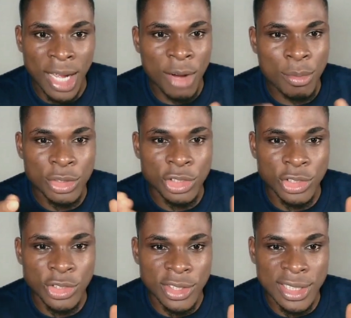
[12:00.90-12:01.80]
much you
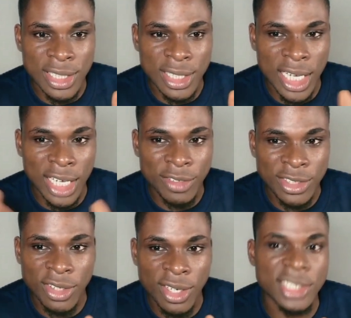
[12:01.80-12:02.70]
succeed in life is
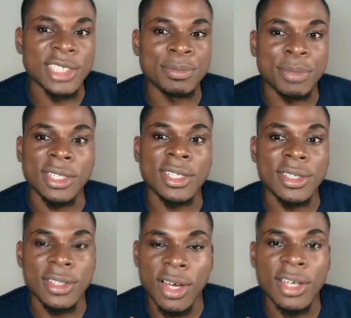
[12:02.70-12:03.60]
knowledge dependent,
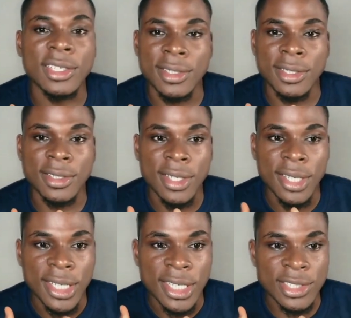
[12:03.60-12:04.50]
honestly.
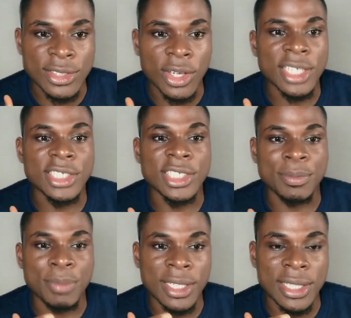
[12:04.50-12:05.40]
It's knowledge
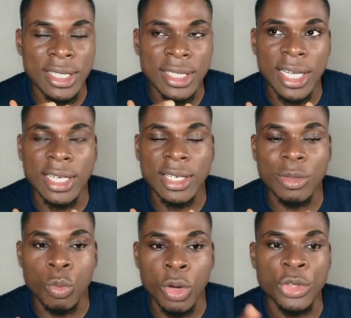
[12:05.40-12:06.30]
dependent and
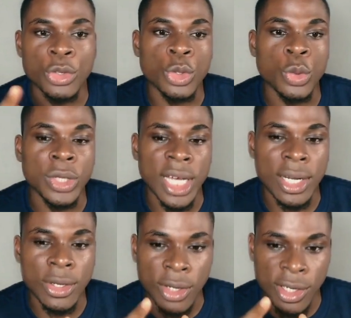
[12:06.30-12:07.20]
what you do with
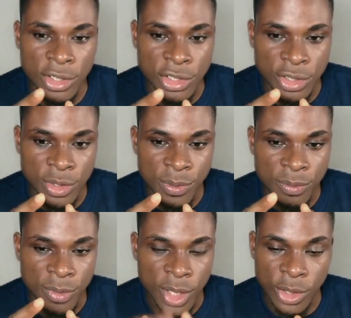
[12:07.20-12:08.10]
that knowledge
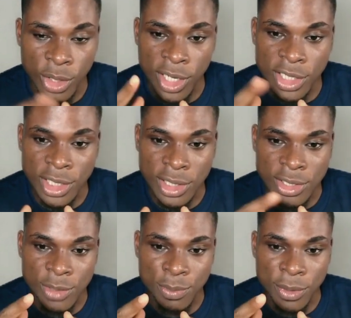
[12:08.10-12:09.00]
and
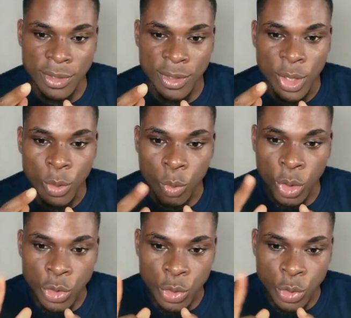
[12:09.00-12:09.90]
discipline.
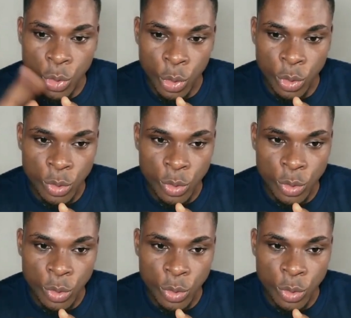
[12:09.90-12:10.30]
What you know,